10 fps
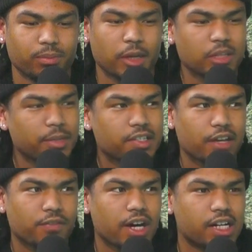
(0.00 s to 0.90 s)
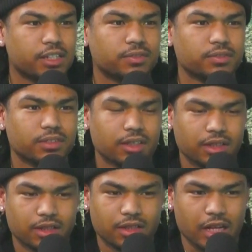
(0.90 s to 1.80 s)
making beats at 5.
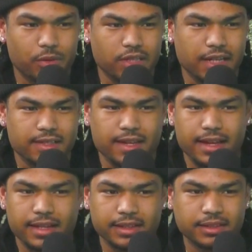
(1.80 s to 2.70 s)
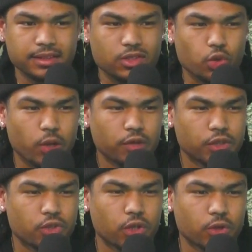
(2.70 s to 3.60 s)
I was 10, 12
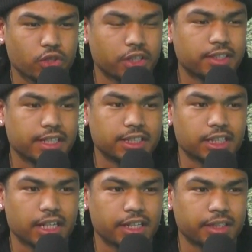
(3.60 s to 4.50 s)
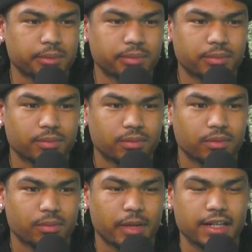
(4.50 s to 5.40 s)
years old, started DJing.
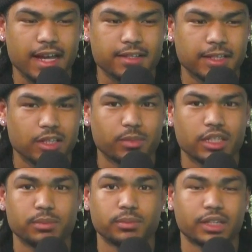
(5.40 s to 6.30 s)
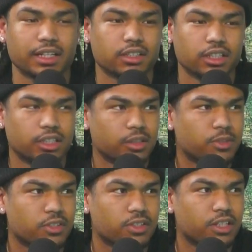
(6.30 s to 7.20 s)
my dad sneaking me in like
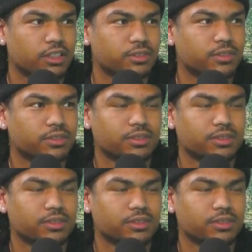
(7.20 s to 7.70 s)
clubs and stuff.